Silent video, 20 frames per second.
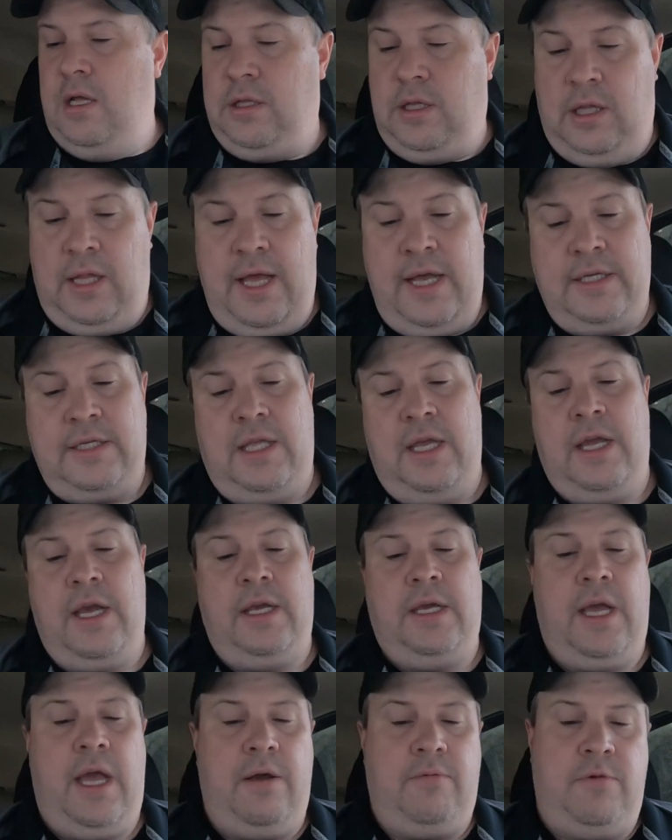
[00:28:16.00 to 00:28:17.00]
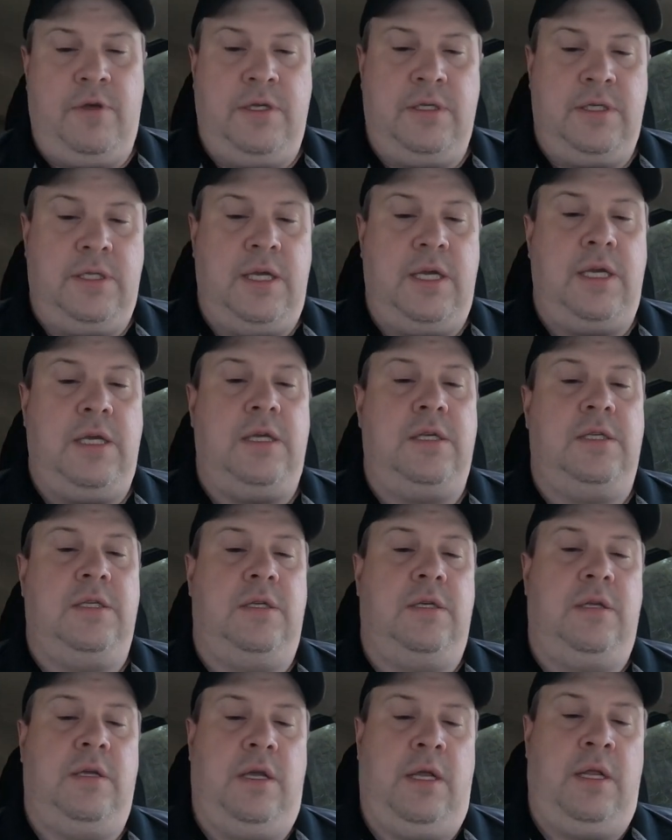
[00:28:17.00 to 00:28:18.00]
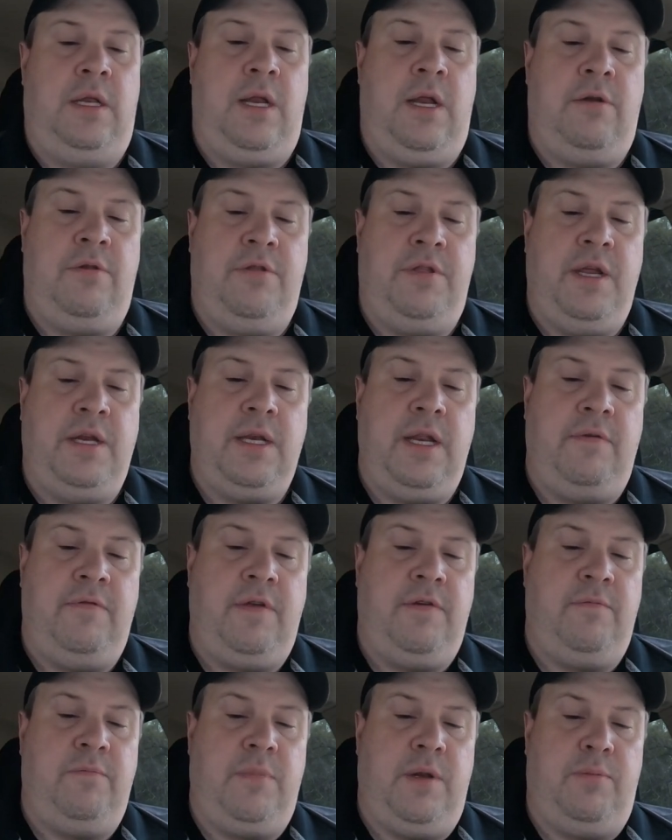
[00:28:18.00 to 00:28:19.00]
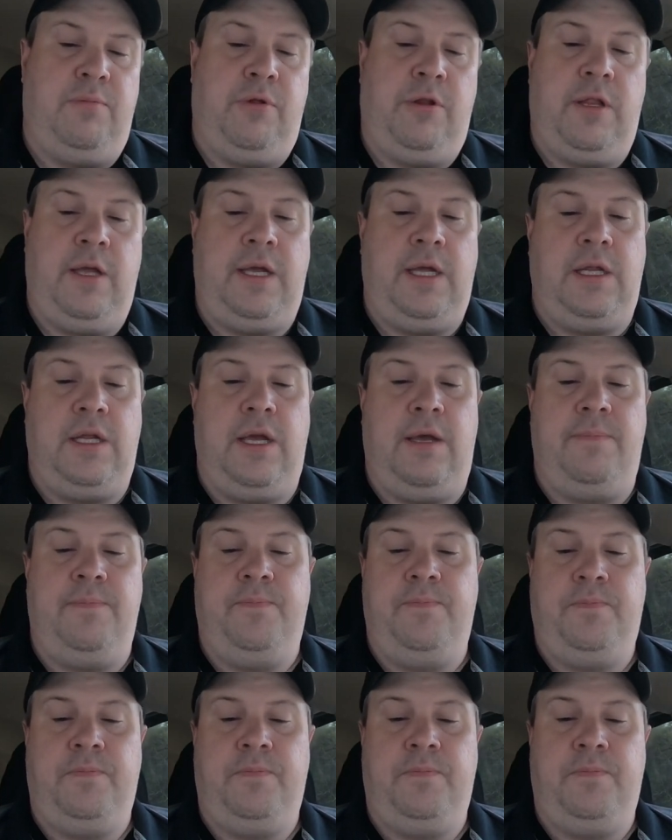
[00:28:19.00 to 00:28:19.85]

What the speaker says: the last thing I got was these, and I don't think they've even been played yet.